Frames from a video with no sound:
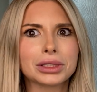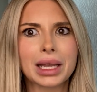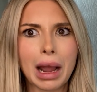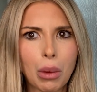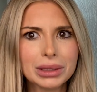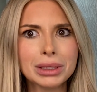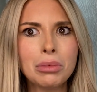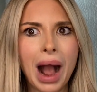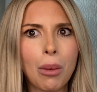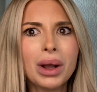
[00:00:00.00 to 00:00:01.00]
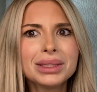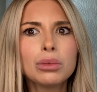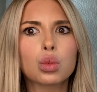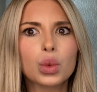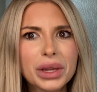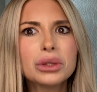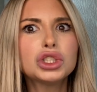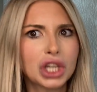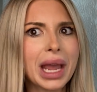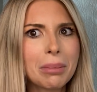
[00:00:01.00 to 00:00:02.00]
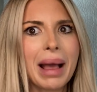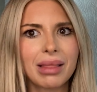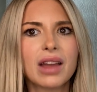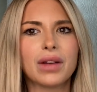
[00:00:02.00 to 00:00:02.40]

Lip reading: Like I want some real shit in my life.